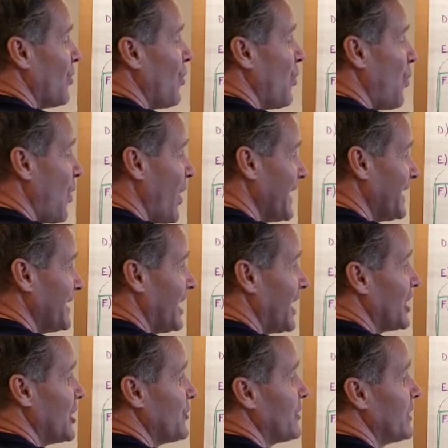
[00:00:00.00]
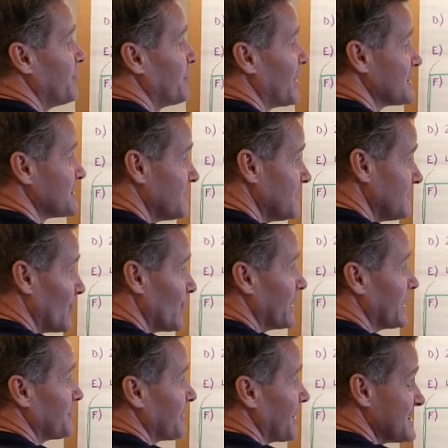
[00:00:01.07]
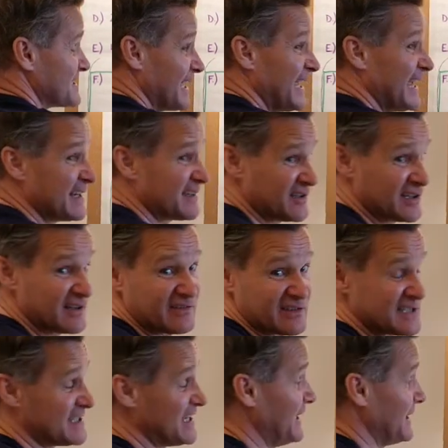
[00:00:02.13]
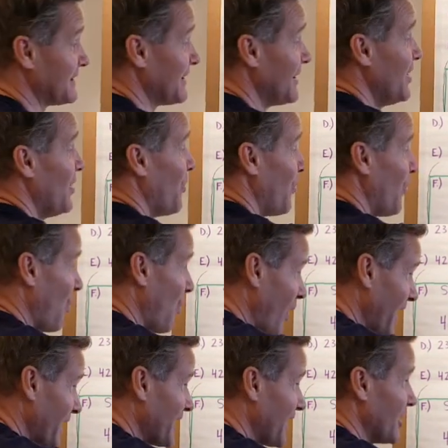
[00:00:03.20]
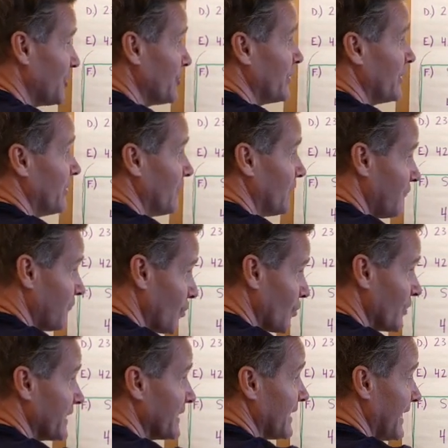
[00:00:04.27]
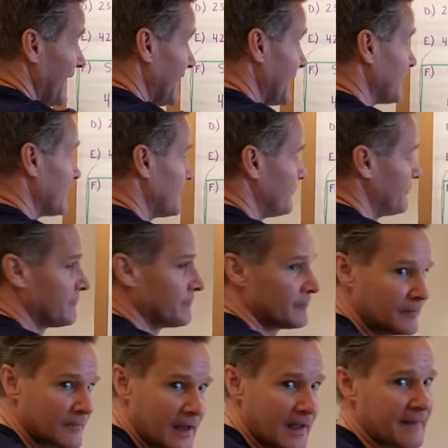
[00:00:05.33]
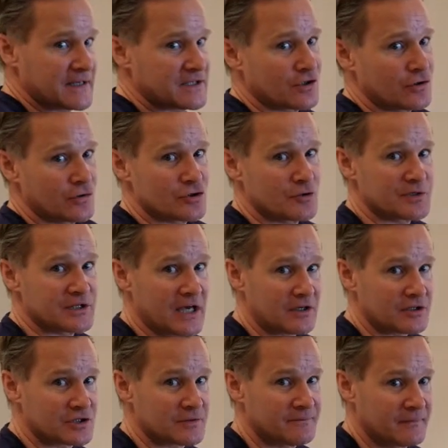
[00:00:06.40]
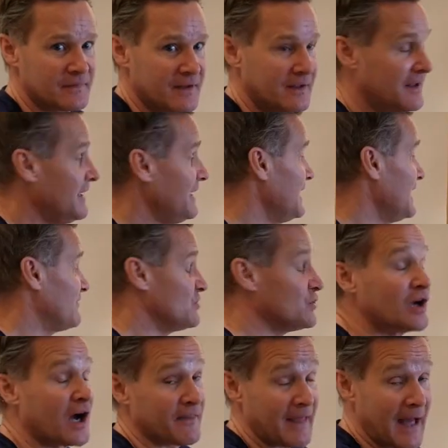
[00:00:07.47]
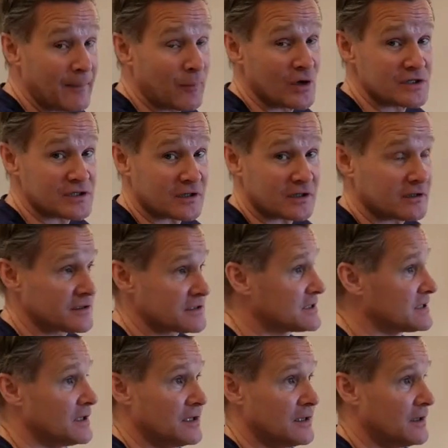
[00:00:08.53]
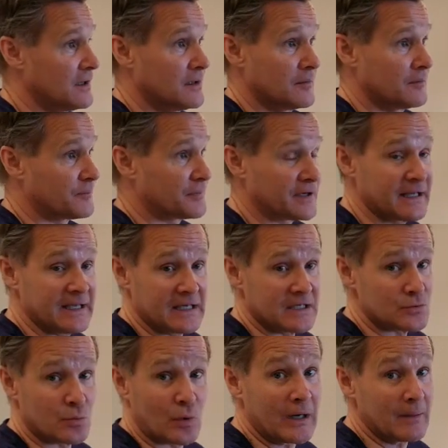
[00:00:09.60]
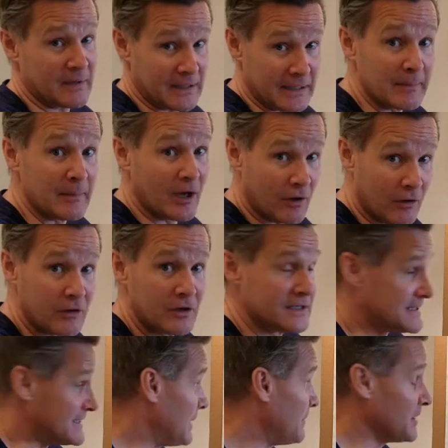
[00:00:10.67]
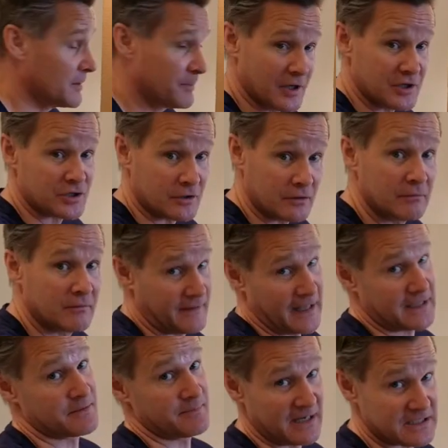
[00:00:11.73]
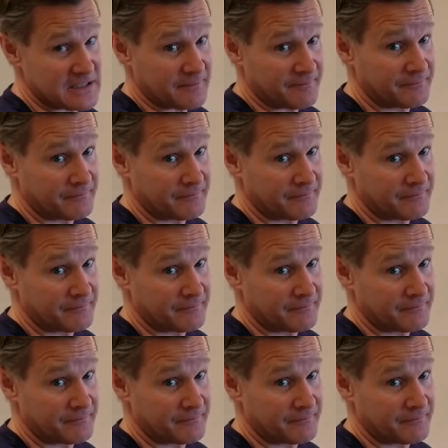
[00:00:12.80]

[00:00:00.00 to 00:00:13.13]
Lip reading: 100 plus 40 plus 8, and you can just say it, 148. And that's how you do a super challenge. If you got that, boys and girls, please write me an email, send me a picture. That's amazing.